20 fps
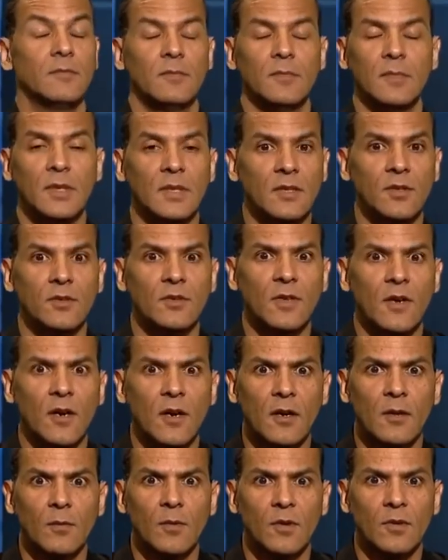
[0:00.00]
and it looks
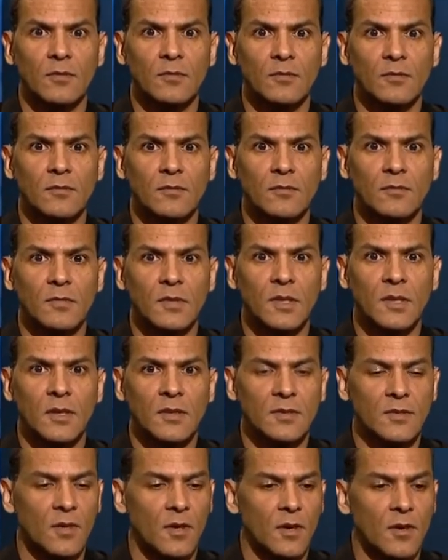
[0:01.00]
horrible. You know,
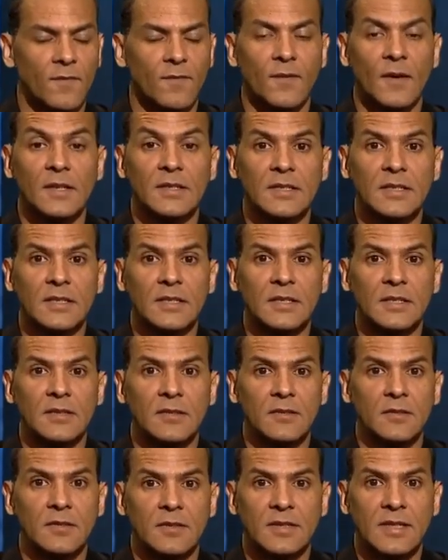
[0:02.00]
it's all fuzzy
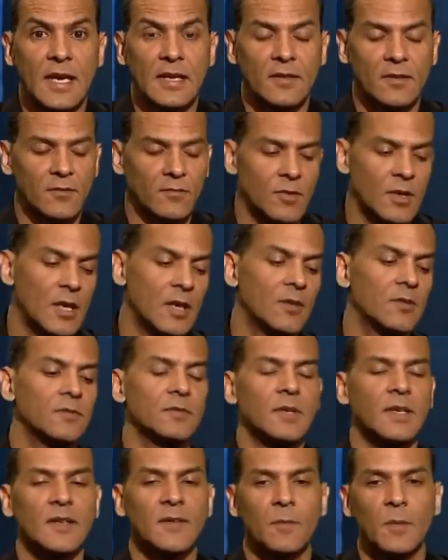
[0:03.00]
and standard. Well,
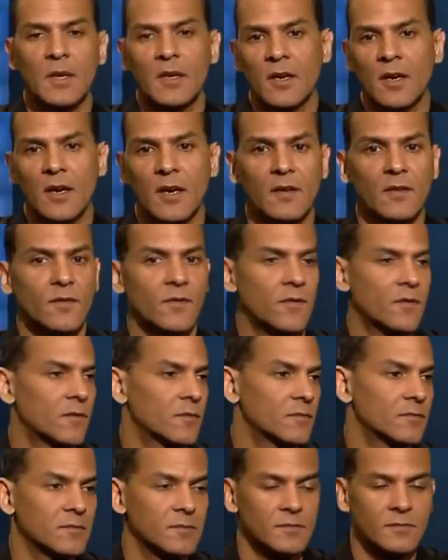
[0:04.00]
it's
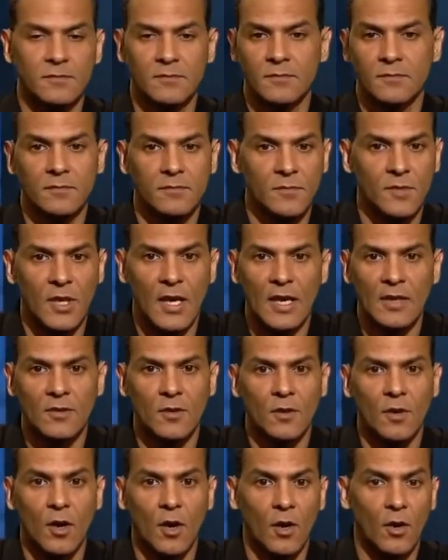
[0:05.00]
because you had
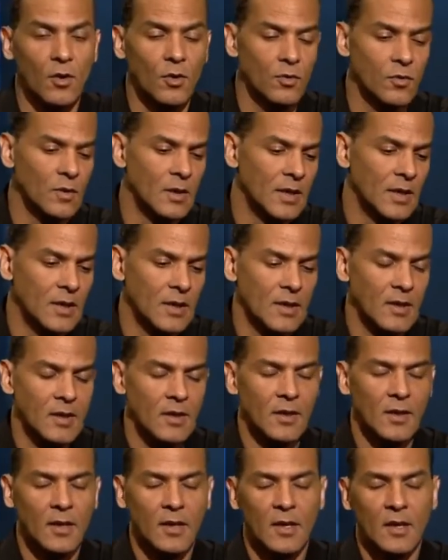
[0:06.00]
to go
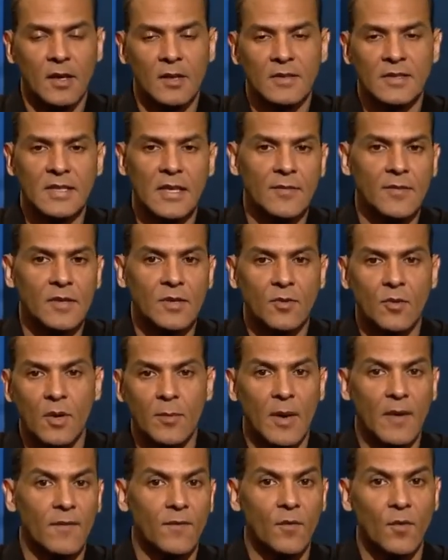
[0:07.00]
720
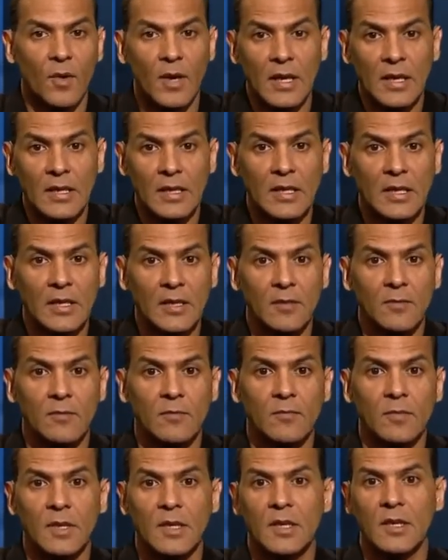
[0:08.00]
by 480,
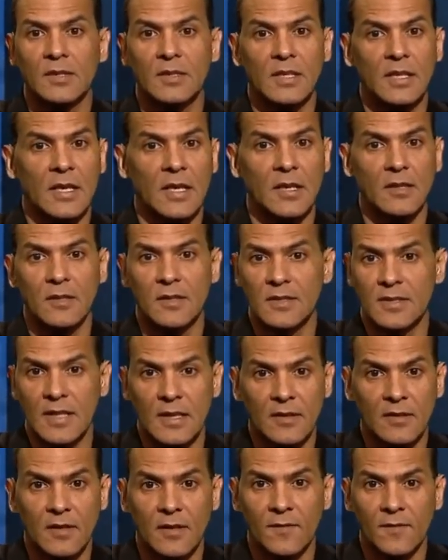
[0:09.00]
because again, it's
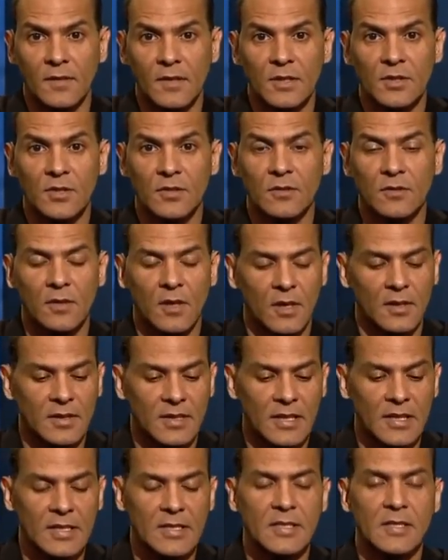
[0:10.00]
standard definition
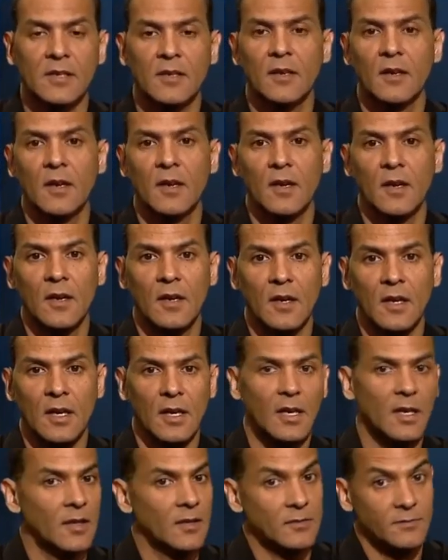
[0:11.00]
disc,
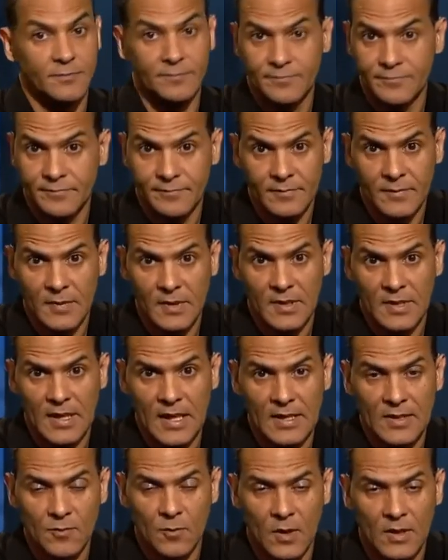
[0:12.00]
and
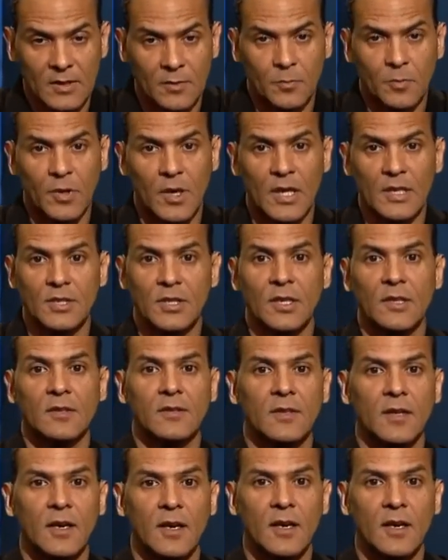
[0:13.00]
that's what the project